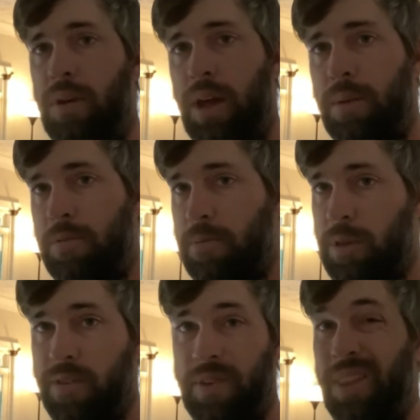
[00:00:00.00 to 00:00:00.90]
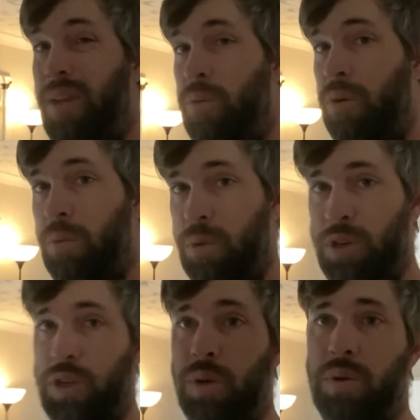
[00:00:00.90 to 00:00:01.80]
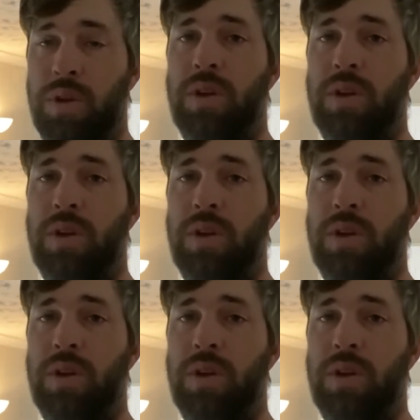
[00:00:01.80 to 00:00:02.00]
um, specifically World War II.